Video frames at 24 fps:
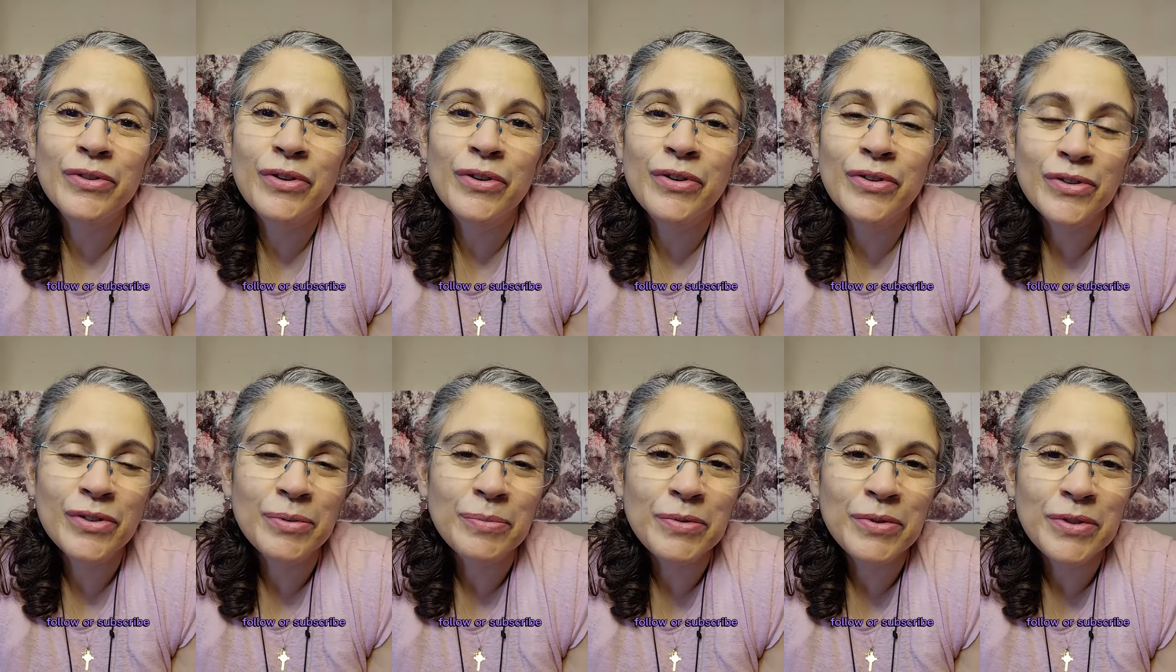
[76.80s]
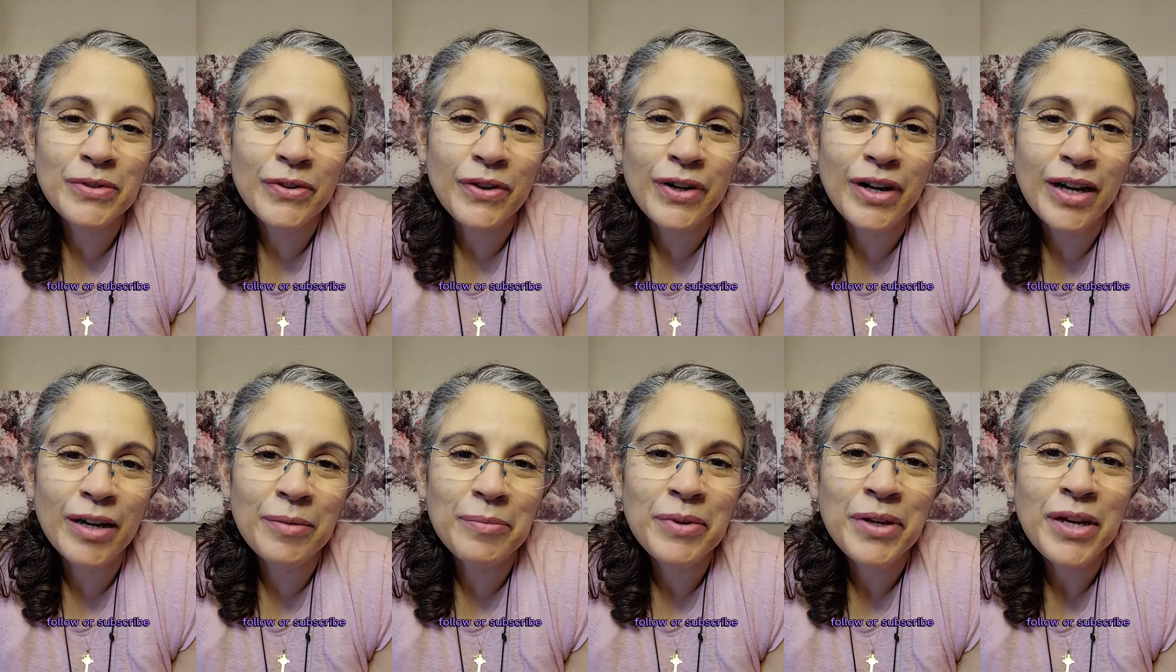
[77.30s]
or
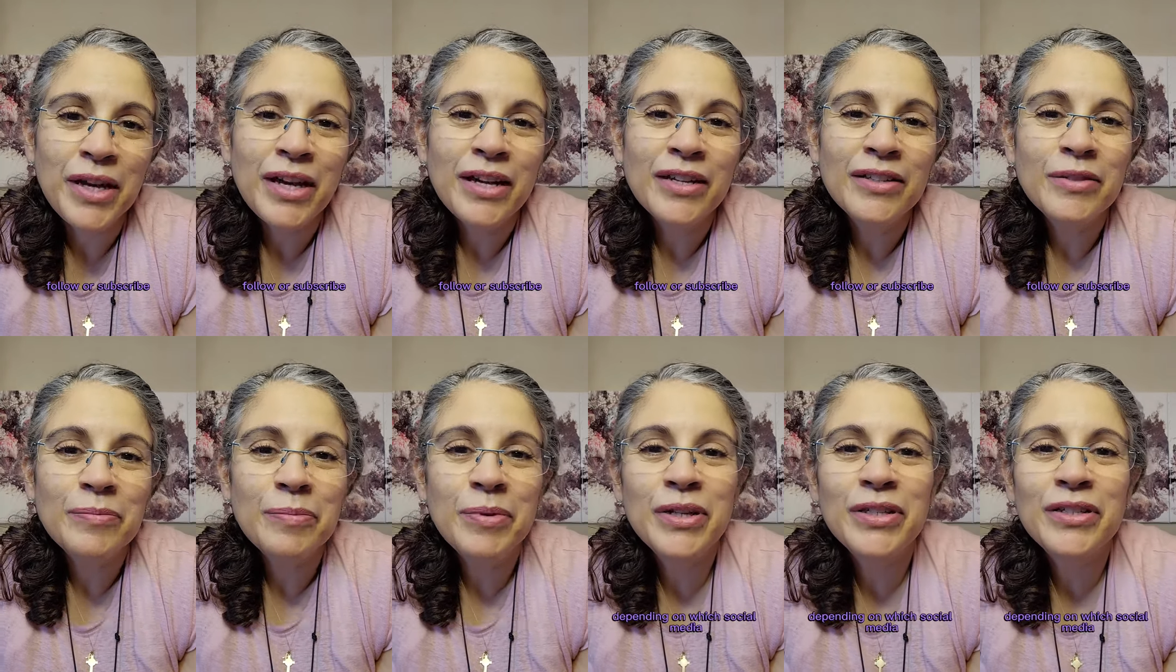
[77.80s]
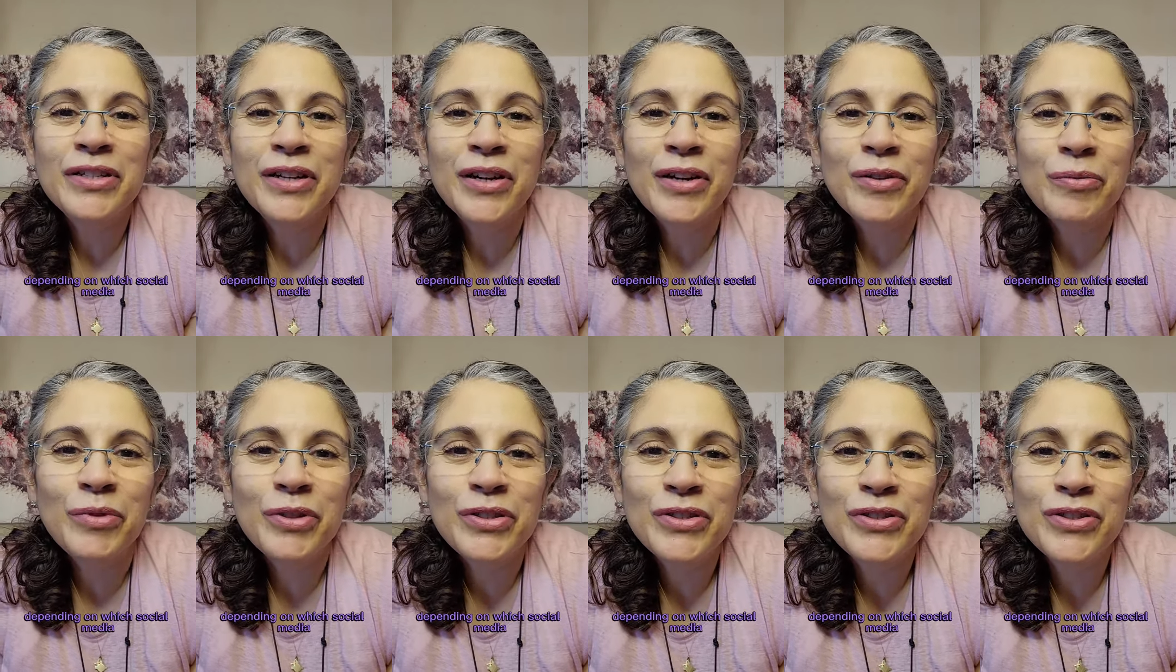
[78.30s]
subscribe, depending
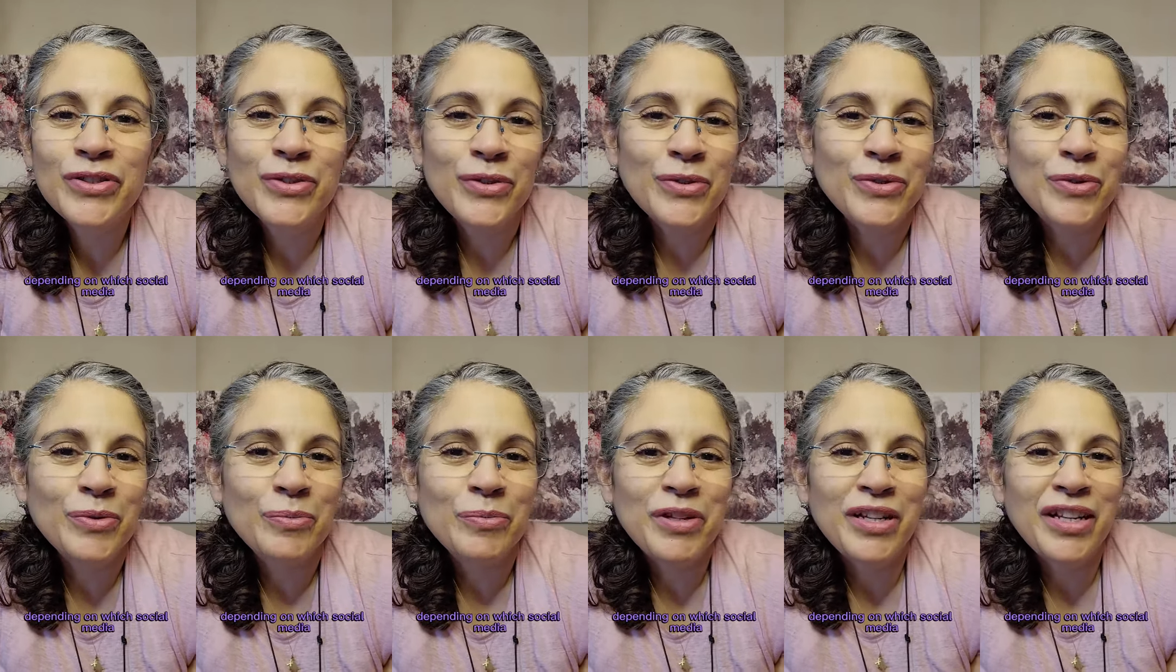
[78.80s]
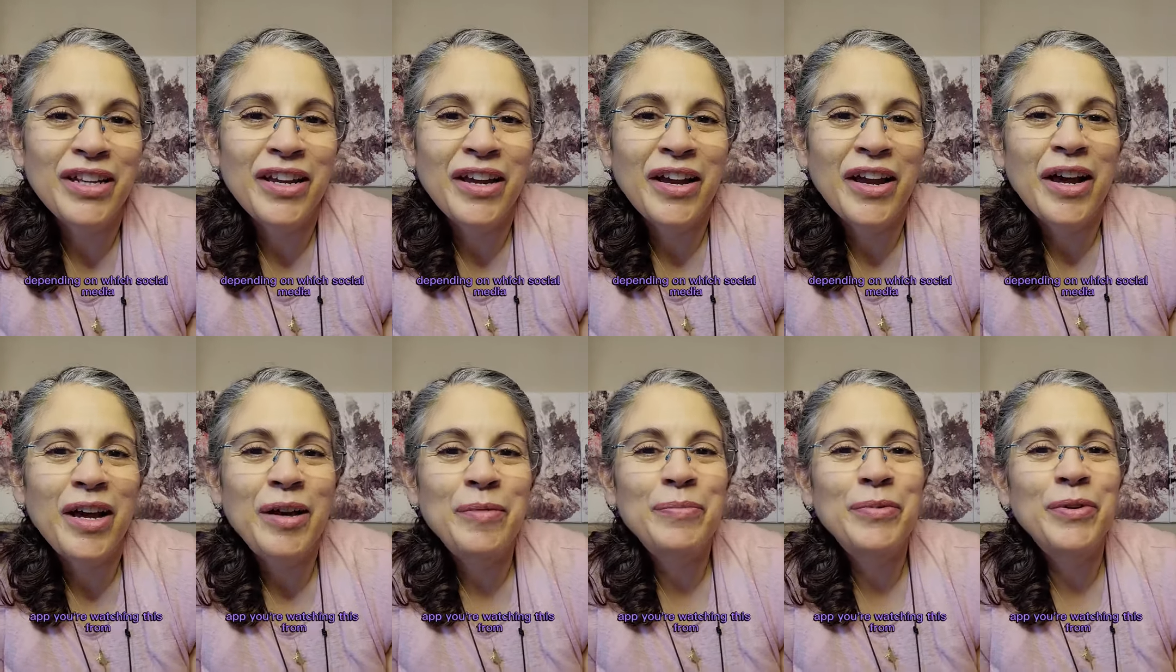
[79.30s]
on which social media
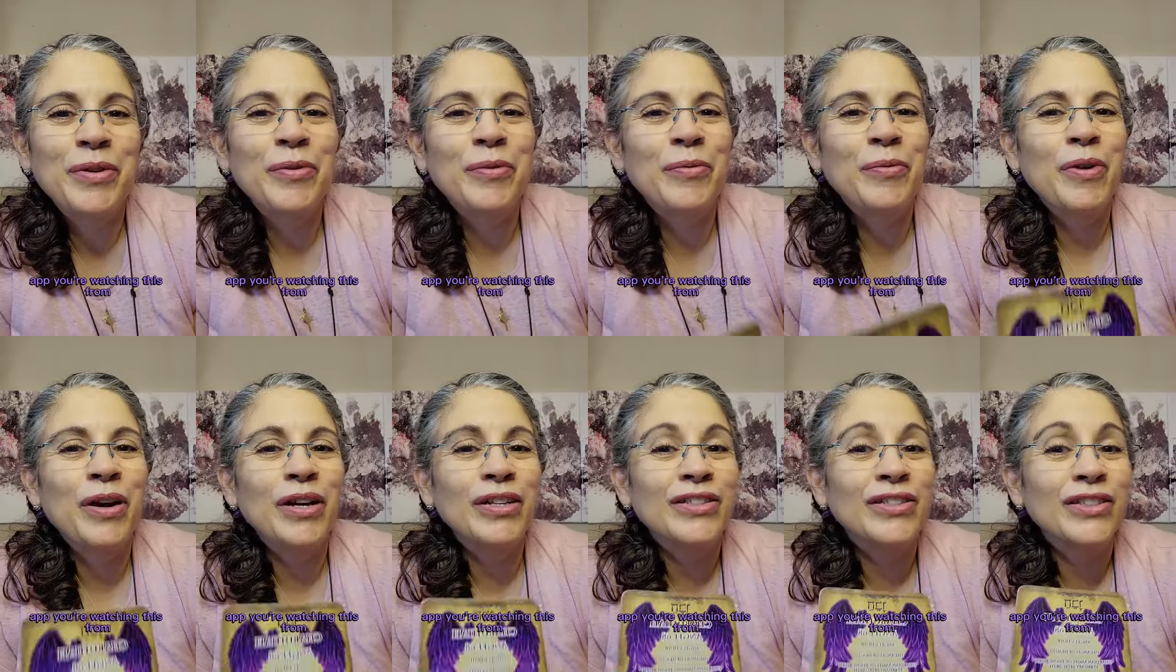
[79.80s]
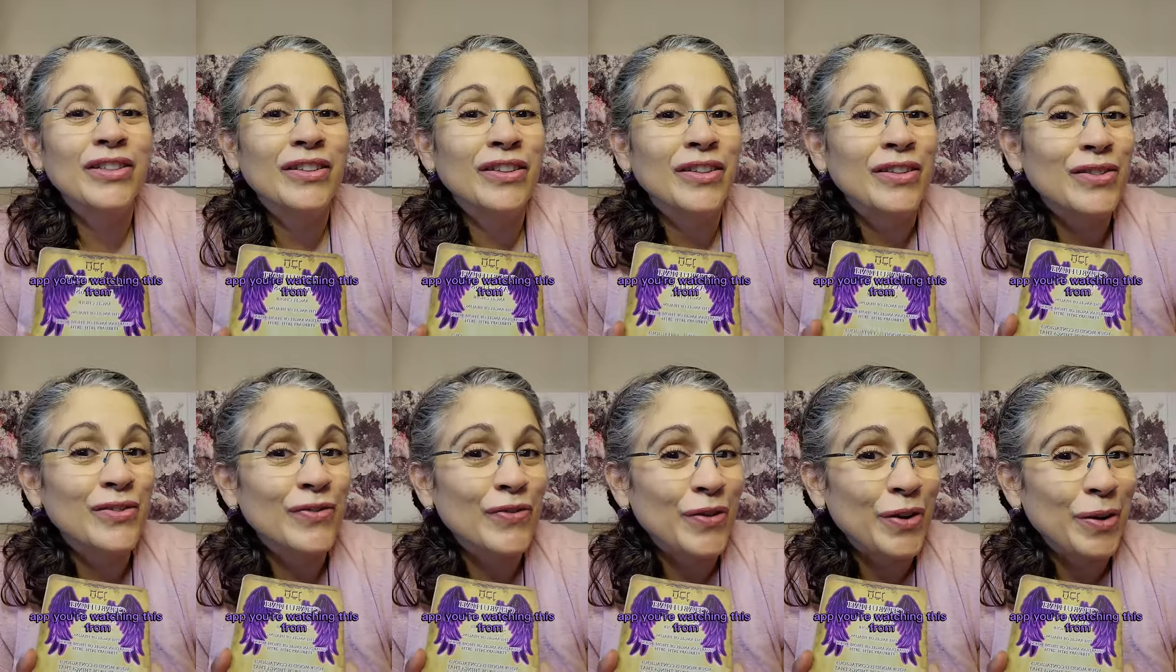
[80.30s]
app you're watching
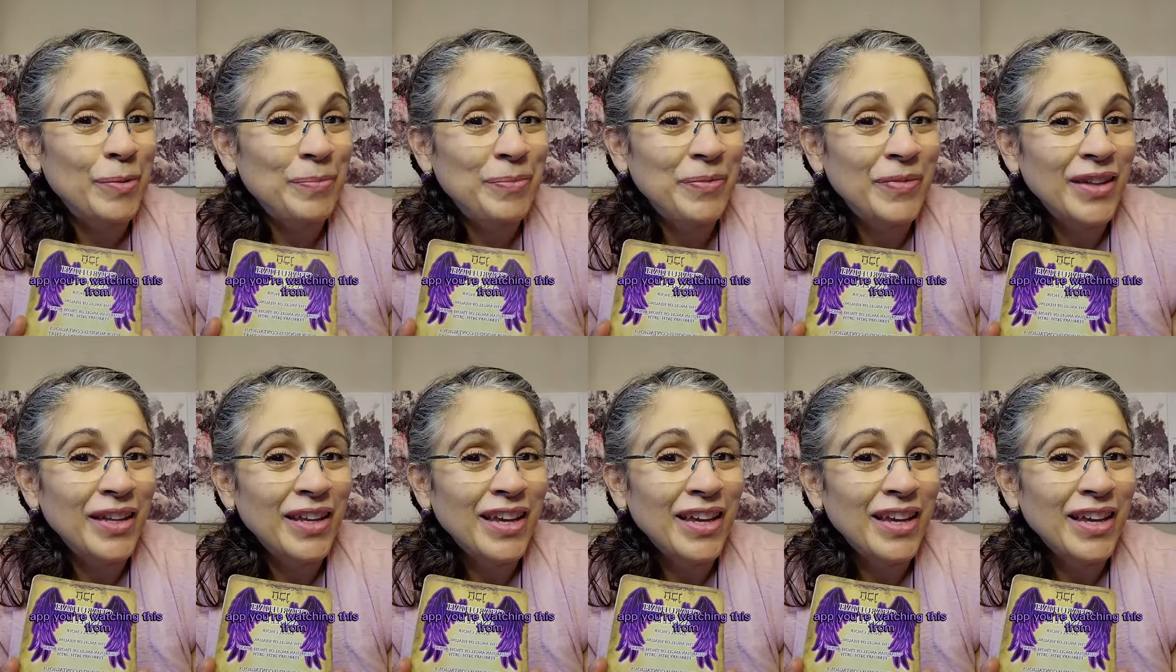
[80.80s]
this from.